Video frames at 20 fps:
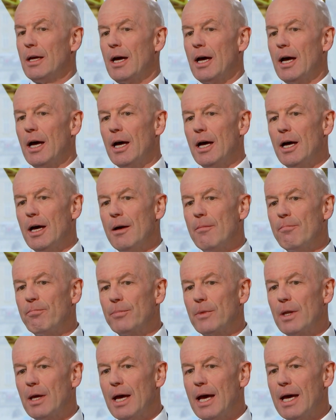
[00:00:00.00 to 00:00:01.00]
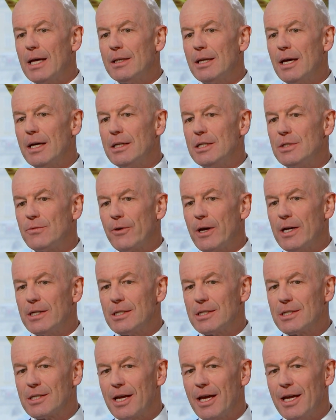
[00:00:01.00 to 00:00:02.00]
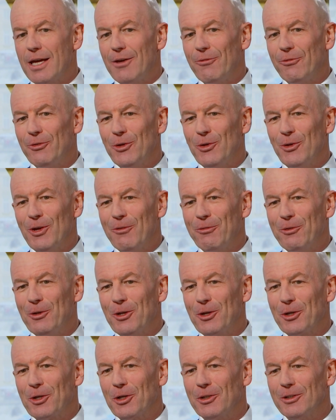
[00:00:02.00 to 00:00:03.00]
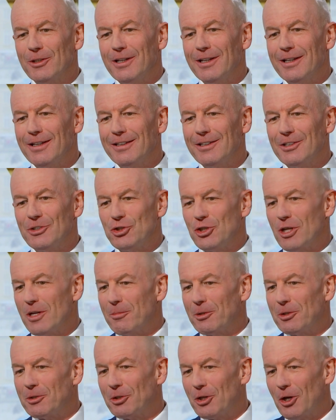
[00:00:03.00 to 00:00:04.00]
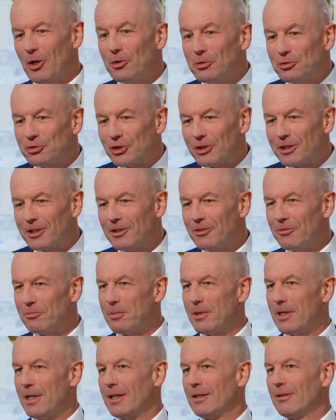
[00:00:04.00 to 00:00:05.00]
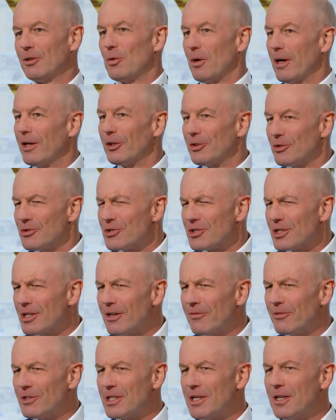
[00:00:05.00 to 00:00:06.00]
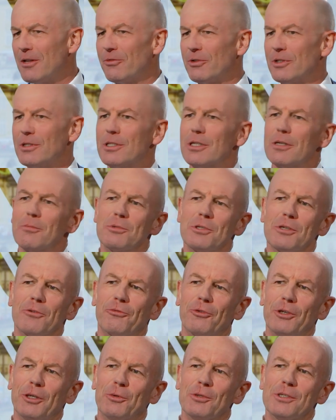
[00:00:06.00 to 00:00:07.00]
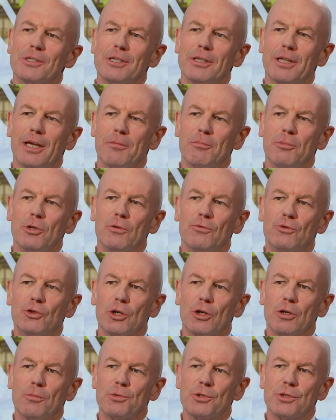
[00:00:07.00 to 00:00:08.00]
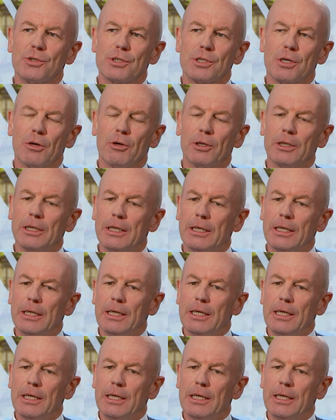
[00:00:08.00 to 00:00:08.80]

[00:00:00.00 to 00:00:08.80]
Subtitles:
And it's fair to say, if you look on the German culture of being quite conservative in terms of the frequency they'd move jobs and so on,